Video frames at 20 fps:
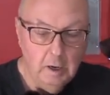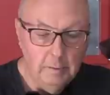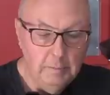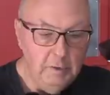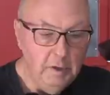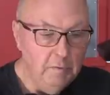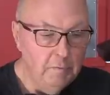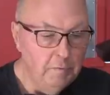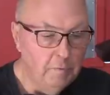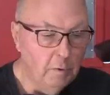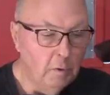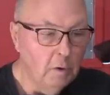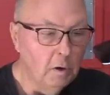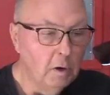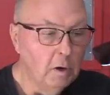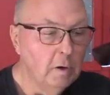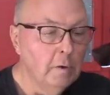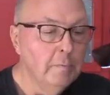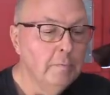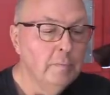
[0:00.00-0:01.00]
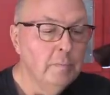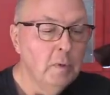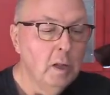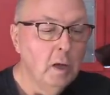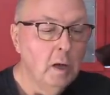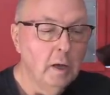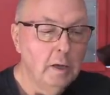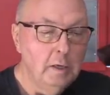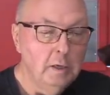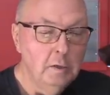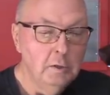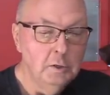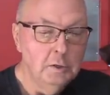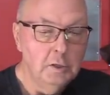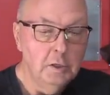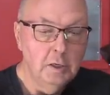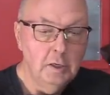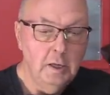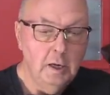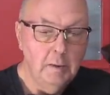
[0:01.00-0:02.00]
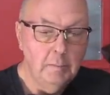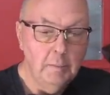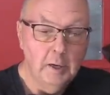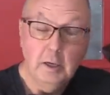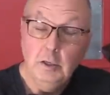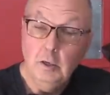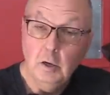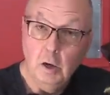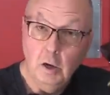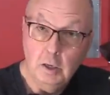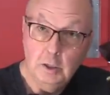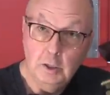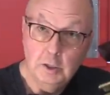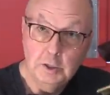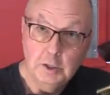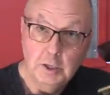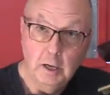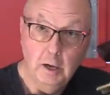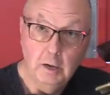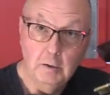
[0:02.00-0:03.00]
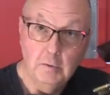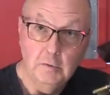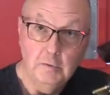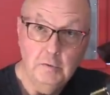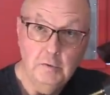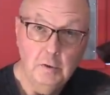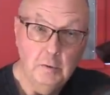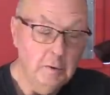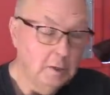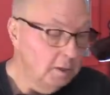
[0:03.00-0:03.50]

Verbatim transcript: before I used it at my daughter's house to